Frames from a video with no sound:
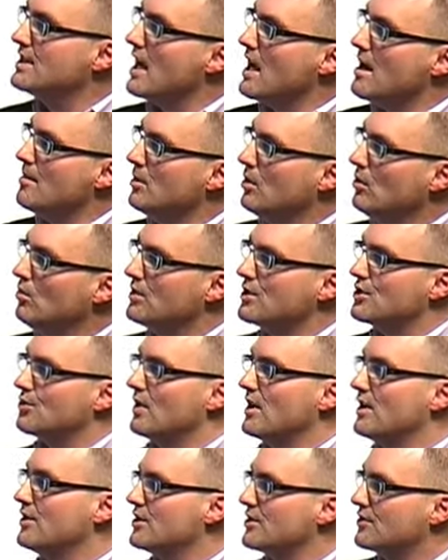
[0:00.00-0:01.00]
table which
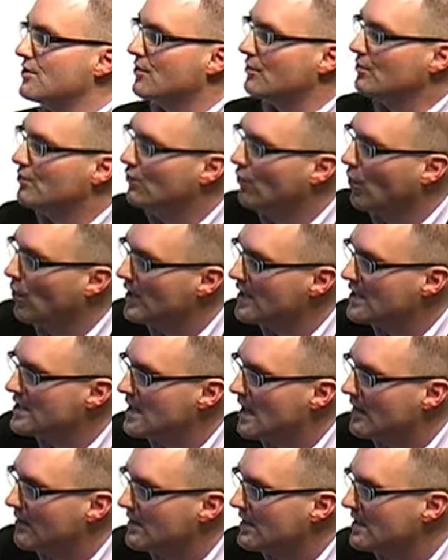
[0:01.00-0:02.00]
ranges from
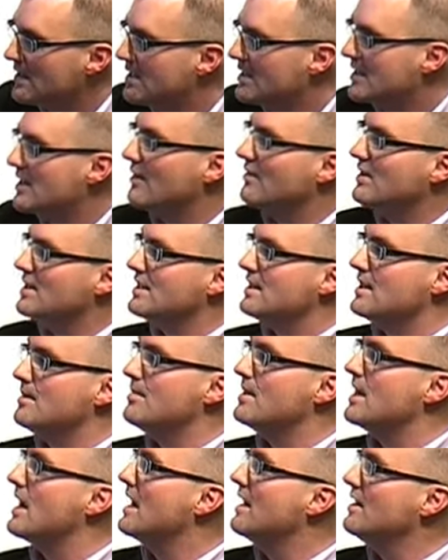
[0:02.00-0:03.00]
47 to 7
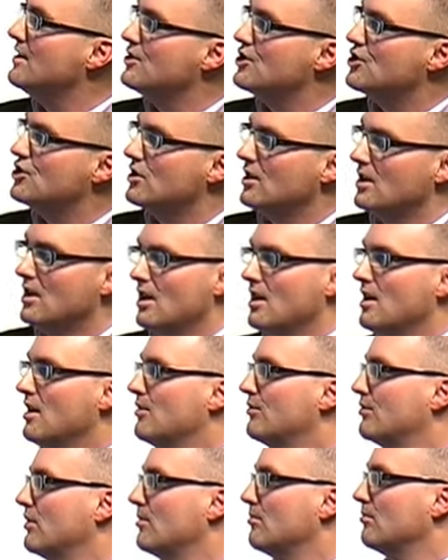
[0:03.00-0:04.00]
dph,
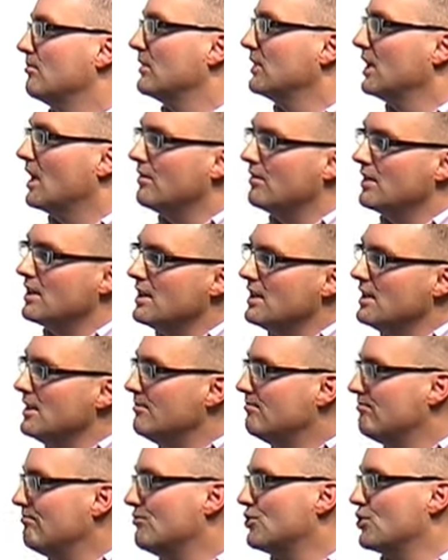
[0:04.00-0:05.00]
from
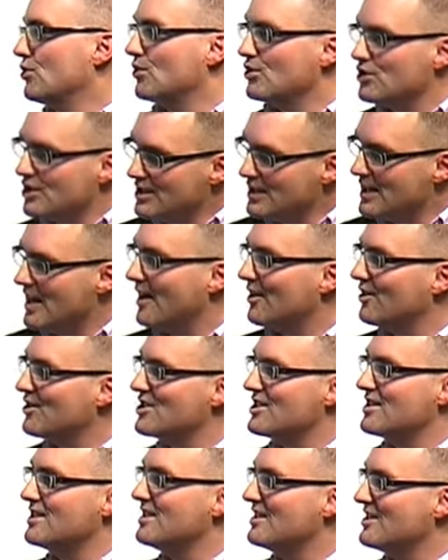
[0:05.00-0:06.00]
lovely Georgian
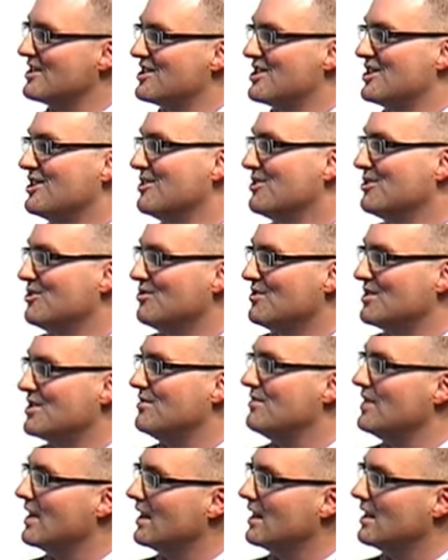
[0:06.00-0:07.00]
terraces
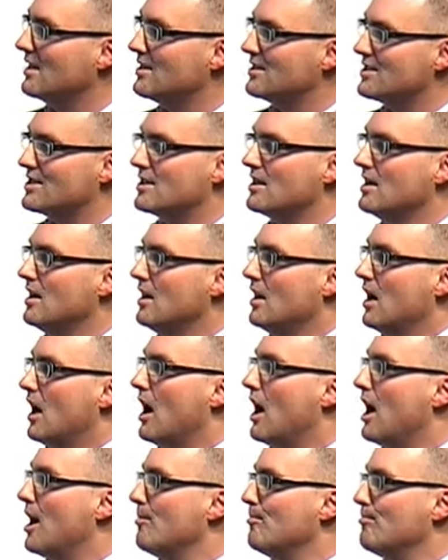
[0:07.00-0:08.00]
to villas
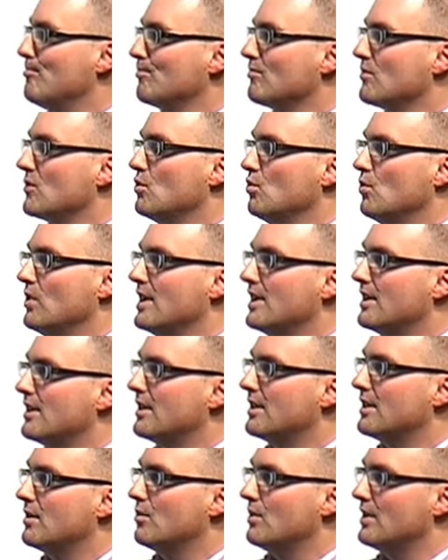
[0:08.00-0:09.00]

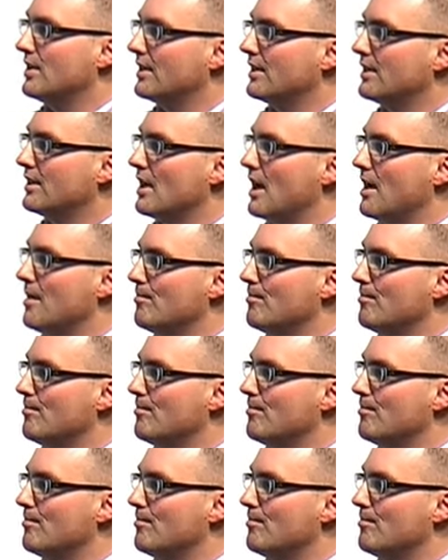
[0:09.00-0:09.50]
with